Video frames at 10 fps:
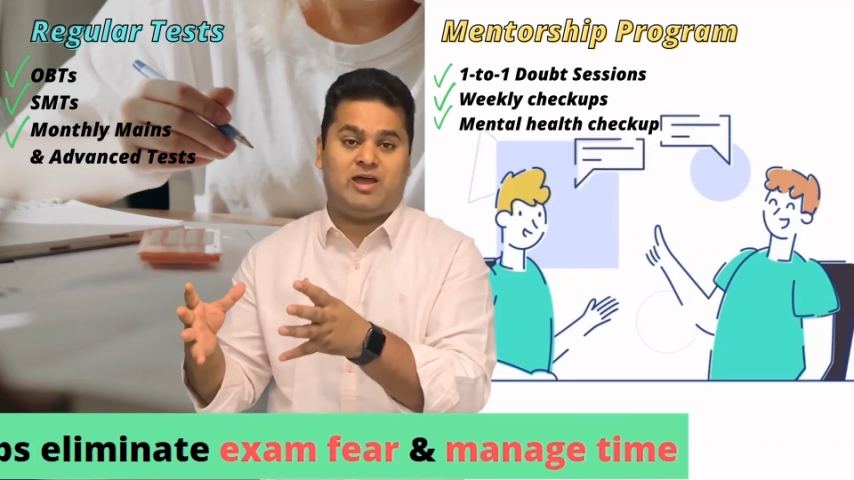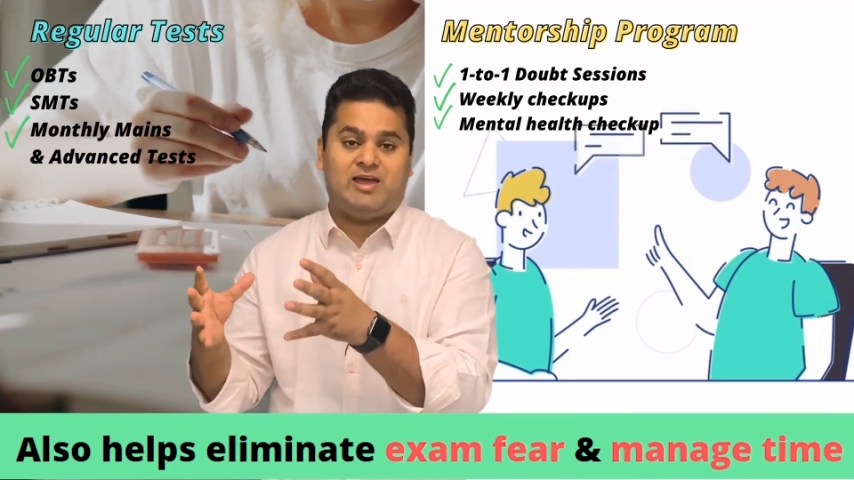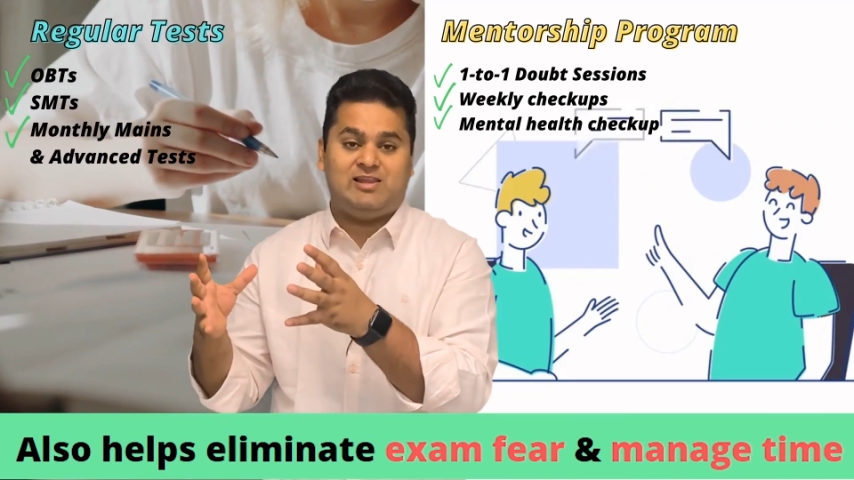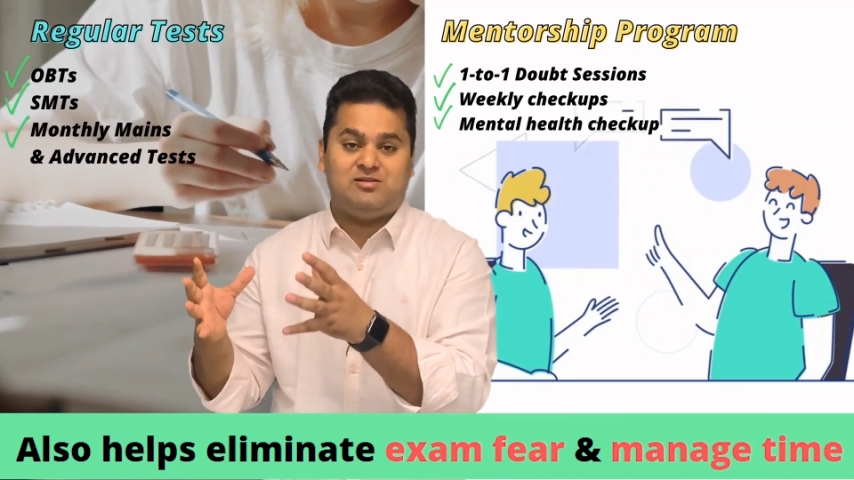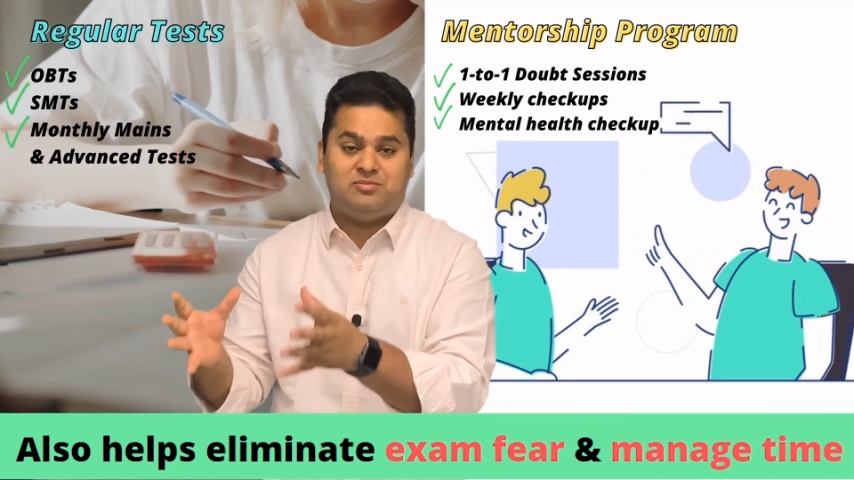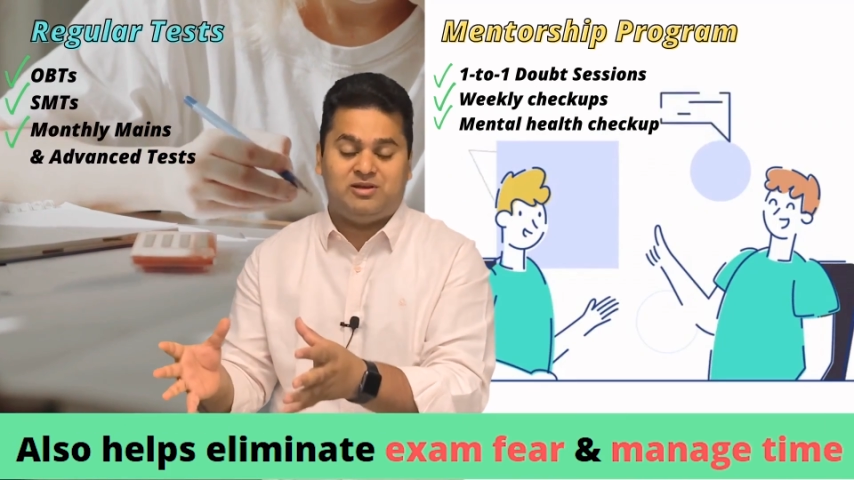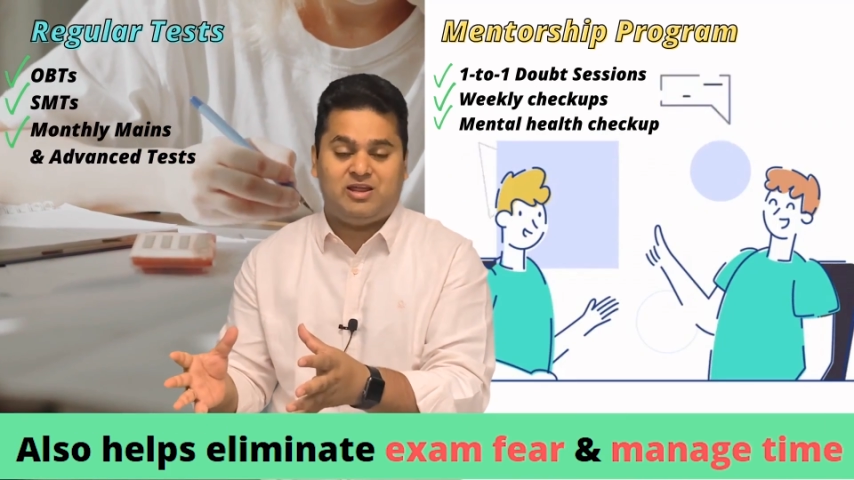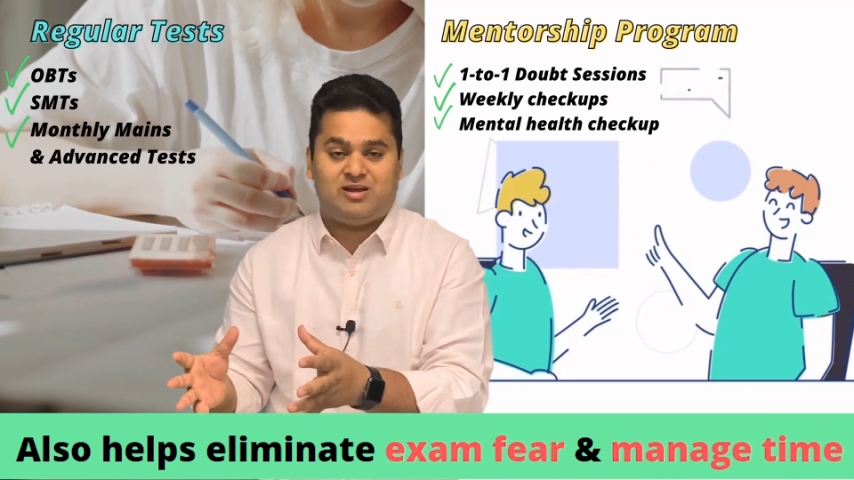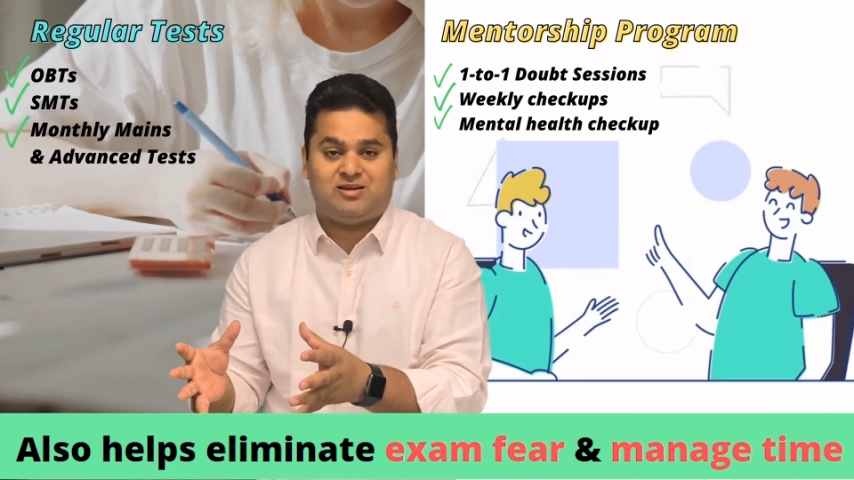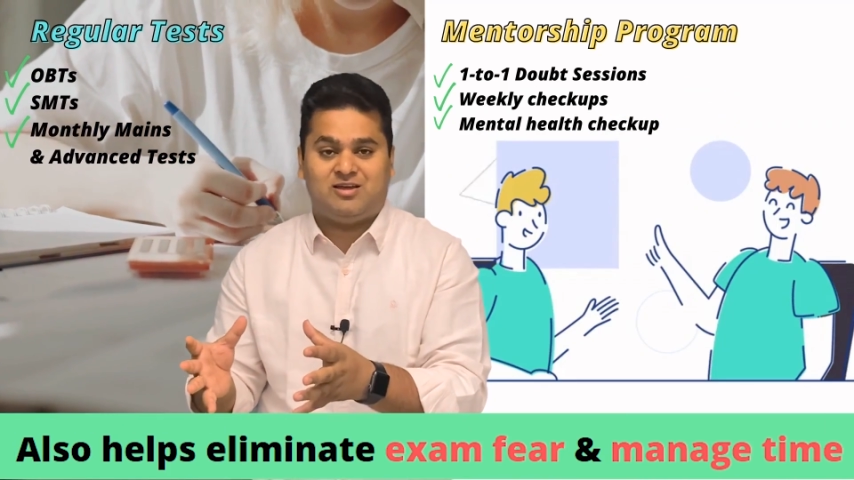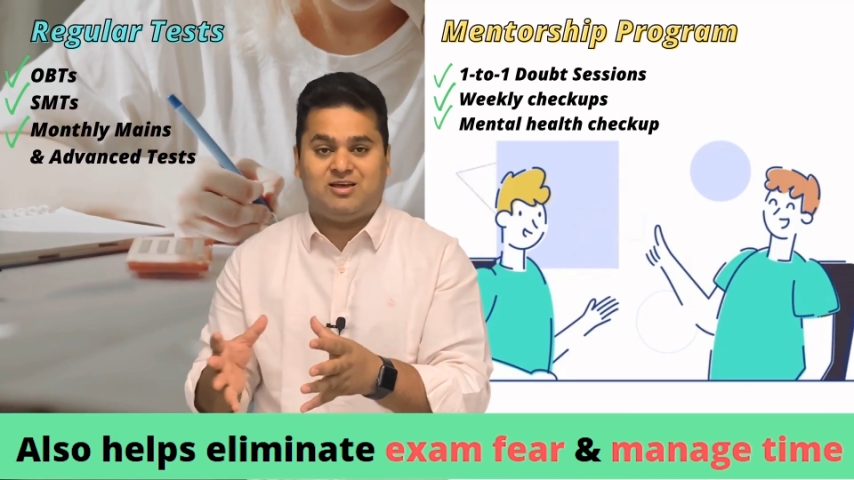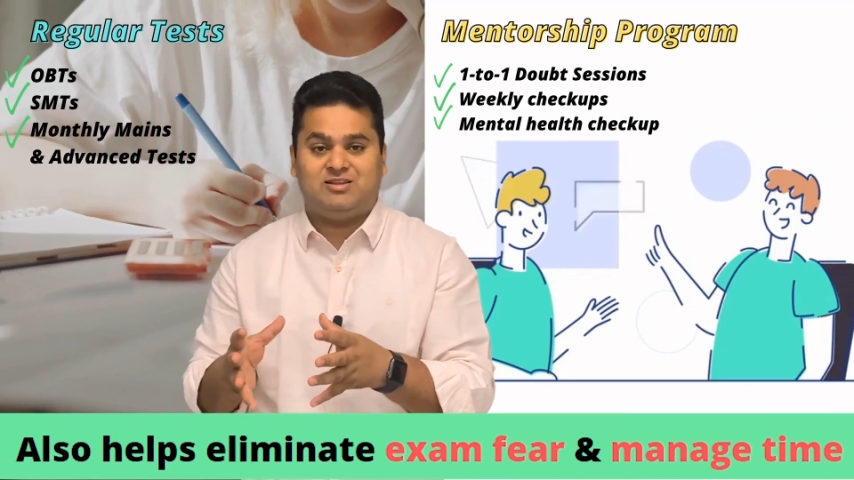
eliminate